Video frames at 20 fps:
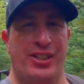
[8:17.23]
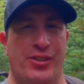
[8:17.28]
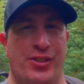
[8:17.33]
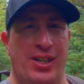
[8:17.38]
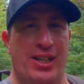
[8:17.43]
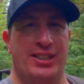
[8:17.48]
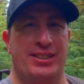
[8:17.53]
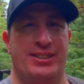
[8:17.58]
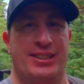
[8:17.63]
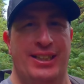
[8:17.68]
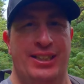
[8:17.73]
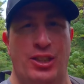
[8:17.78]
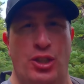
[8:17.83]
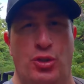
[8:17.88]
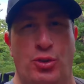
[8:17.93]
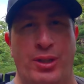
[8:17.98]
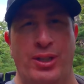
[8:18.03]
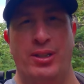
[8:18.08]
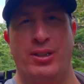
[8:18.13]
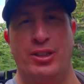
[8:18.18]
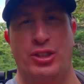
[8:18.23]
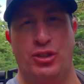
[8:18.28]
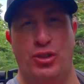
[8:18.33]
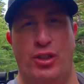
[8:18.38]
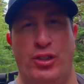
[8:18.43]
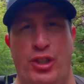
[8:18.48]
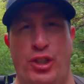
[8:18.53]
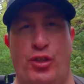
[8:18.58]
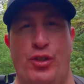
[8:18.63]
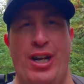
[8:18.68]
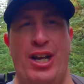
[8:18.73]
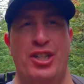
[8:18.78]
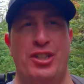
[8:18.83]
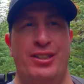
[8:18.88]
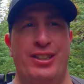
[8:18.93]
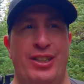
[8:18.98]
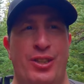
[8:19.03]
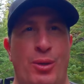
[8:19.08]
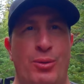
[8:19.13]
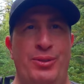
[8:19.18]
crossing, the trail is starting to
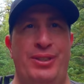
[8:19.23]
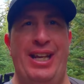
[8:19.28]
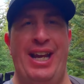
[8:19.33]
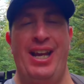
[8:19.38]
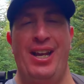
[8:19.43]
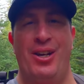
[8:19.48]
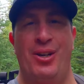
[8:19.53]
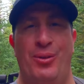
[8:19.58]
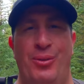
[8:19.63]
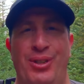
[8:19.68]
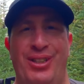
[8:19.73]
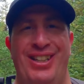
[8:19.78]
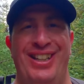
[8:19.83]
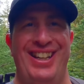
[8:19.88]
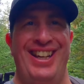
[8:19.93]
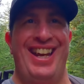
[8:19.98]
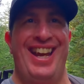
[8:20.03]
gradually go down,